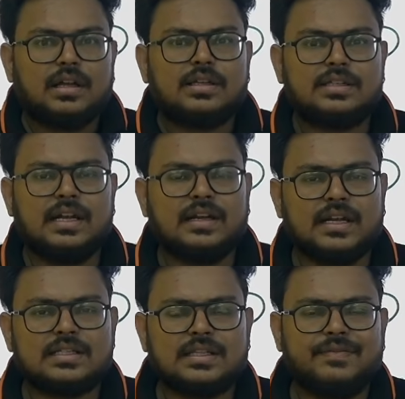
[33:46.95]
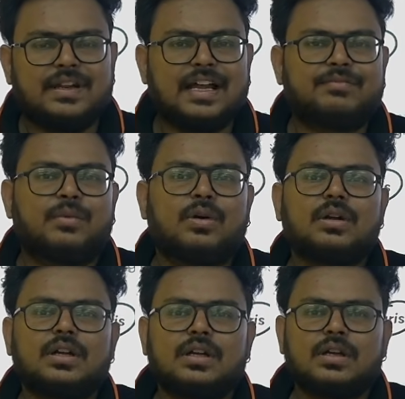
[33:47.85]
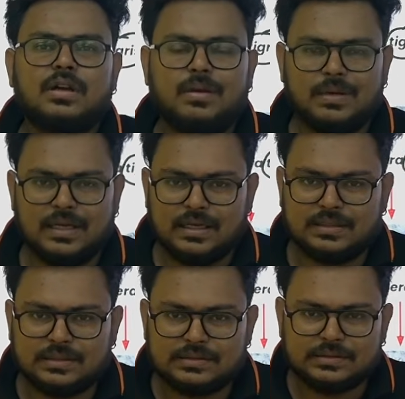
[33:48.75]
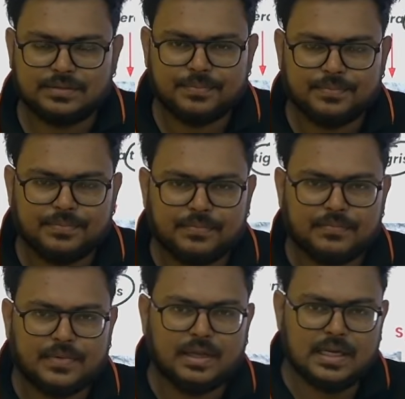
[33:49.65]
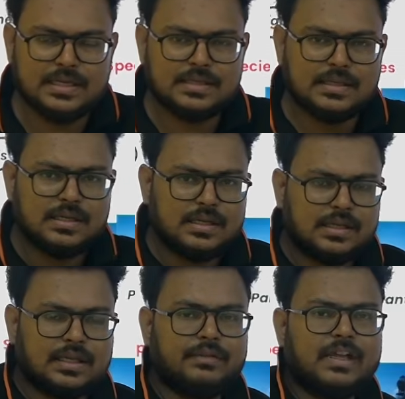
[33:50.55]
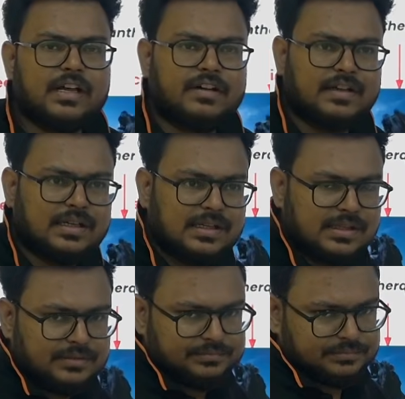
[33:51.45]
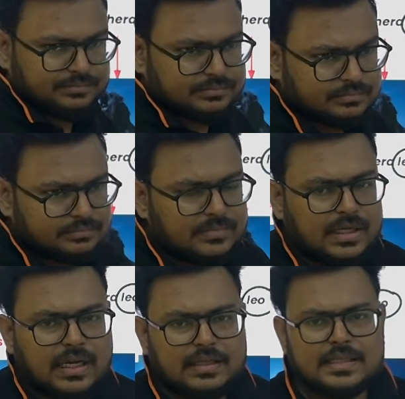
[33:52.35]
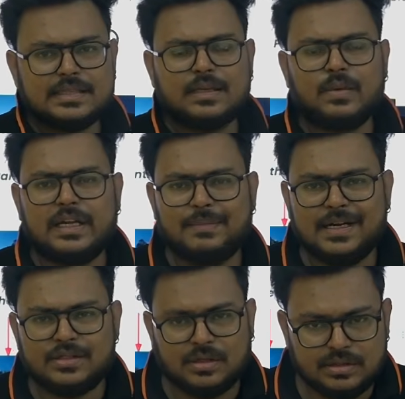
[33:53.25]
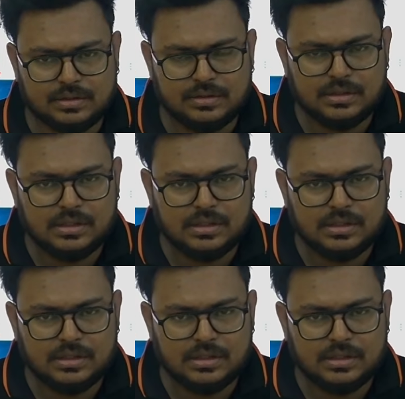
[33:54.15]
Coelentrates, they will have more common characters, right? Then we have our this thing, vertebrates also.